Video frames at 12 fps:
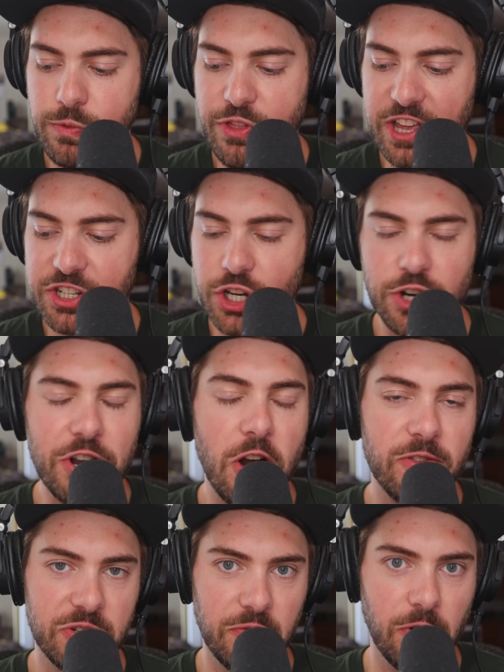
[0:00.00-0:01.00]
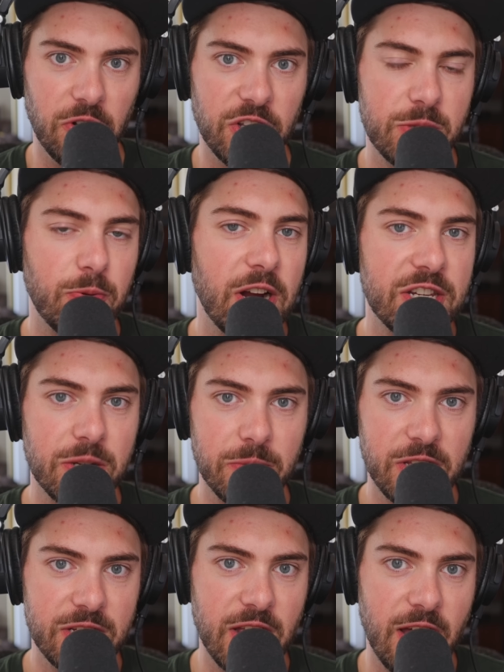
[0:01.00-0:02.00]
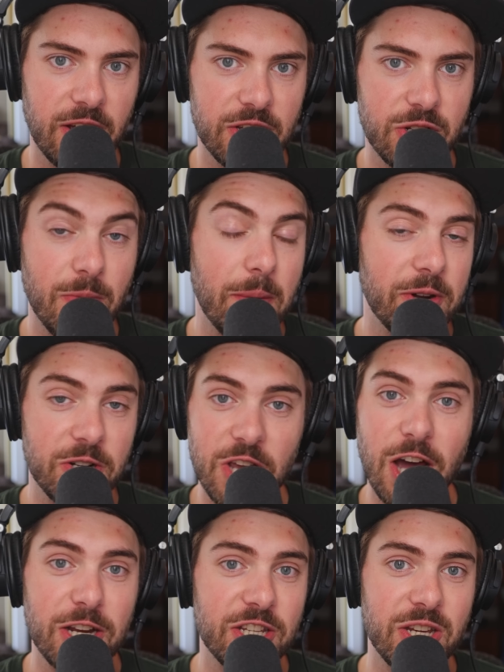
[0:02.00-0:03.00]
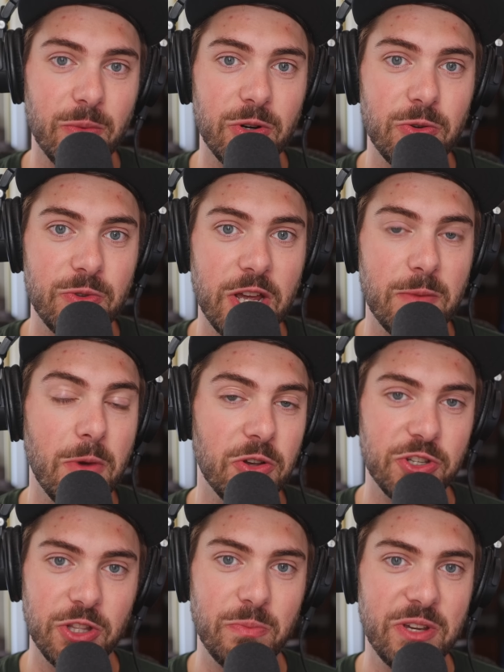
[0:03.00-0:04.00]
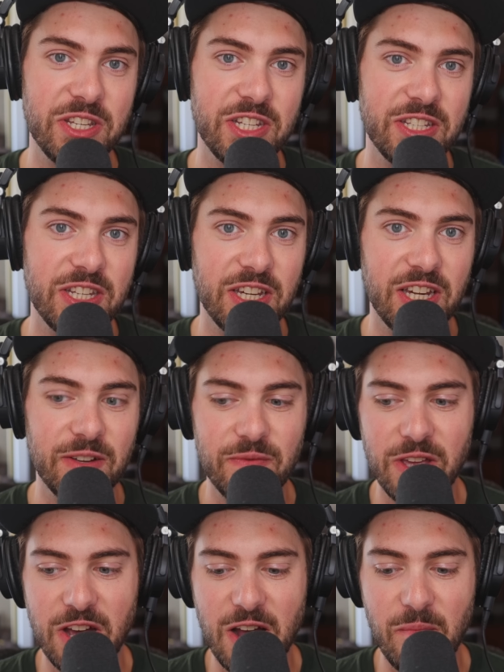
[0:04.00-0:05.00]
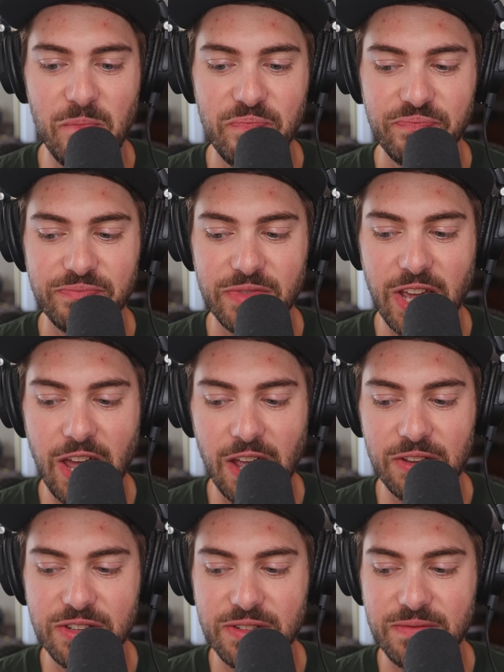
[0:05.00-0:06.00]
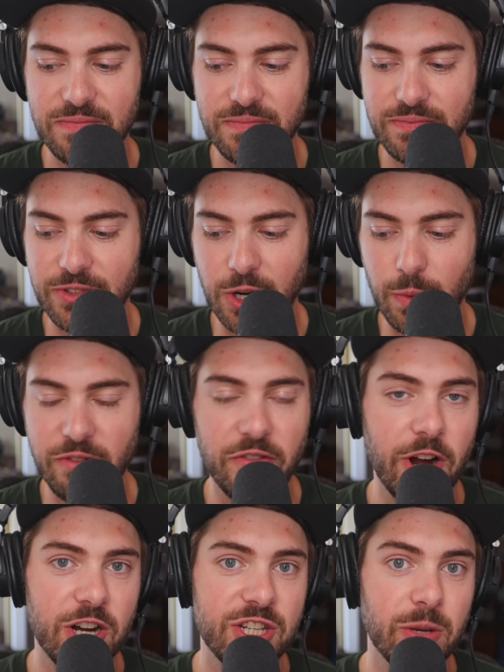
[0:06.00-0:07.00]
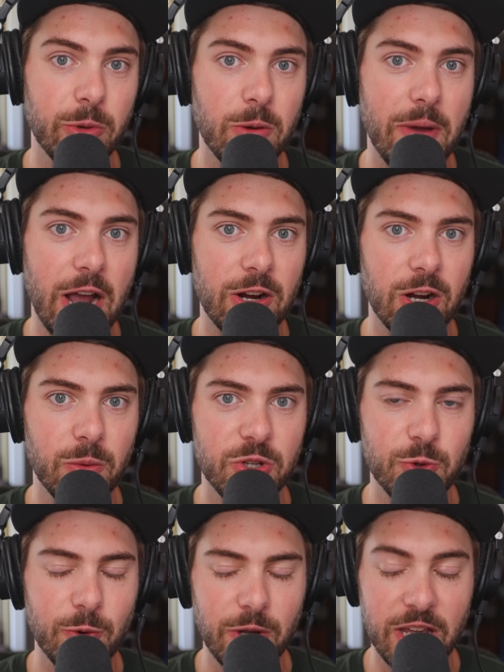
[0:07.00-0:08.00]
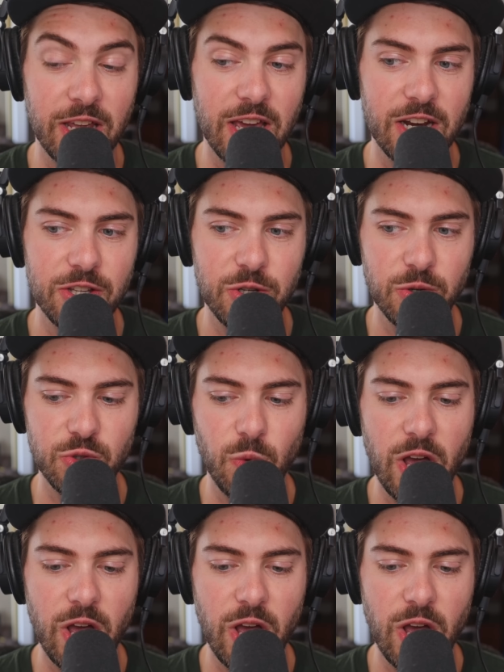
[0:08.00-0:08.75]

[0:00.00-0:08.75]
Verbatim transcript: things you're nervous for? Let's break some of these down. Cause remember, you're talking to someone who did most of the PCT. And we have a very similar background, which we can get into as